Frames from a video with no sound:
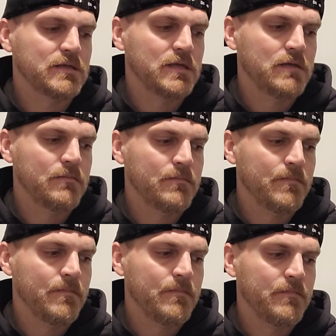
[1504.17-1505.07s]
name
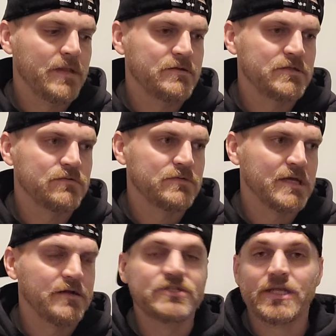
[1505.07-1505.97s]
that just
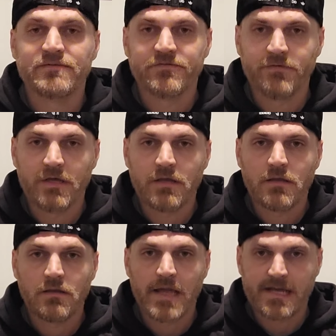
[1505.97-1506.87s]
retired? James Vick
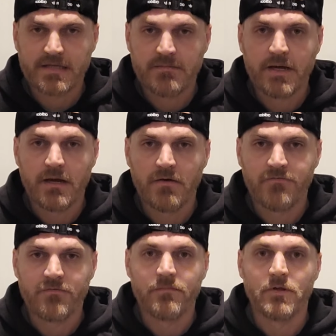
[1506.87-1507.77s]
knocked him out
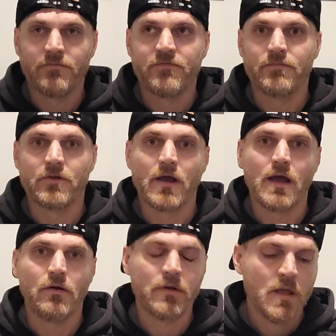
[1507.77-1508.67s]
from the, from the
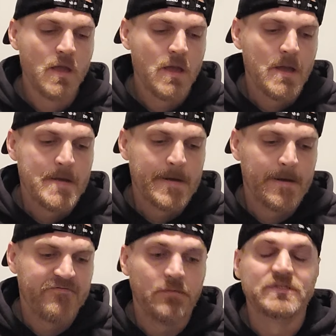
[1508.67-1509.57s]
ground,
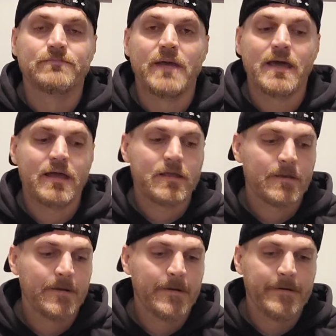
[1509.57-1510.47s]
from his back.
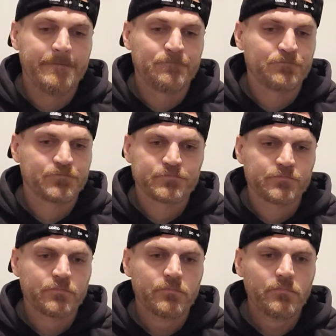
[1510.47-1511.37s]
Um,
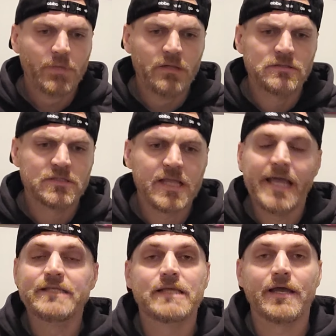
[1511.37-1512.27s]
guy,
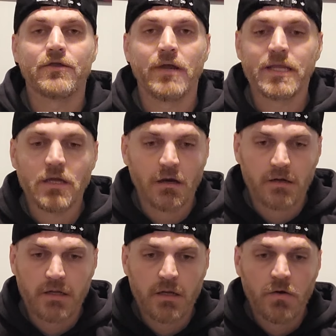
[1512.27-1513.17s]
he's got great
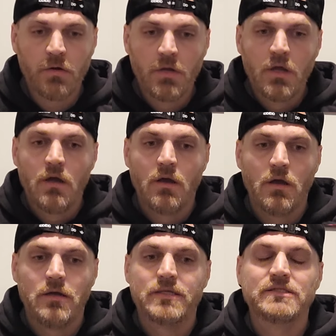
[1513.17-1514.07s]
cardio.
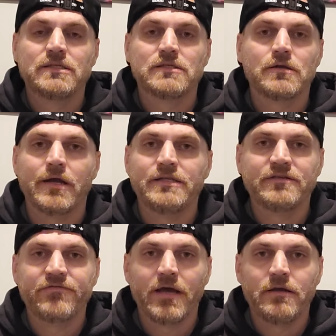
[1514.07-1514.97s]
Uh, he's just a crazy
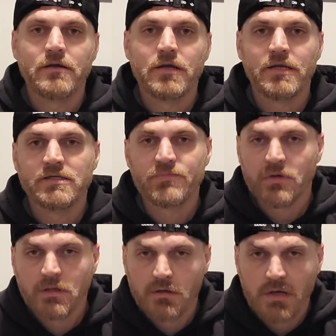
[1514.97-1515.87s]
fighter, and he's
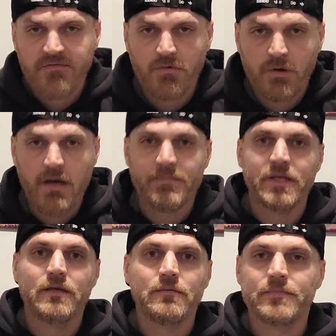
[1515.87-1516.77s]
pretty good everywhere. I
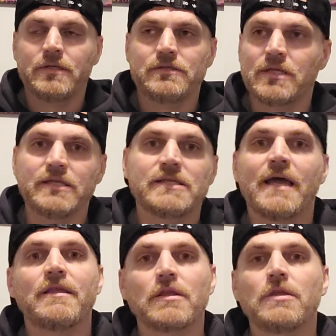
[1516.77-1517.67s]
mean, he's he's got